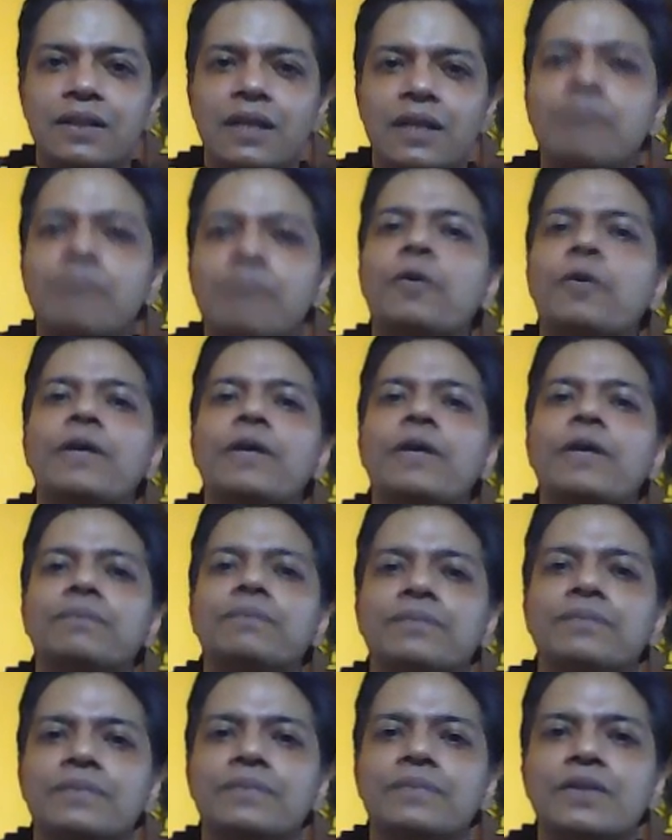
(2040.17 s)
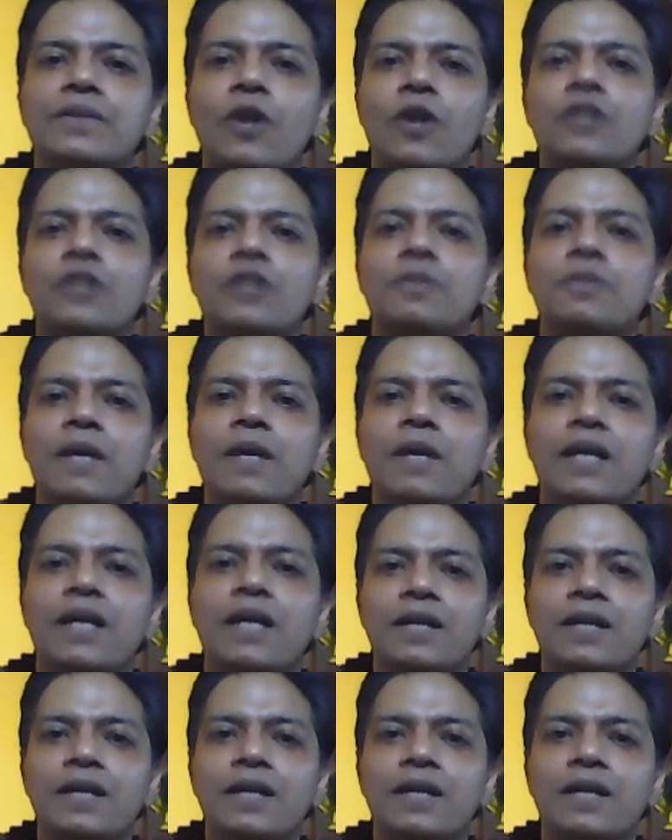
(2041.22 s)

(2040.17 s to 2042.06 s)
a poem called Kubla Khan.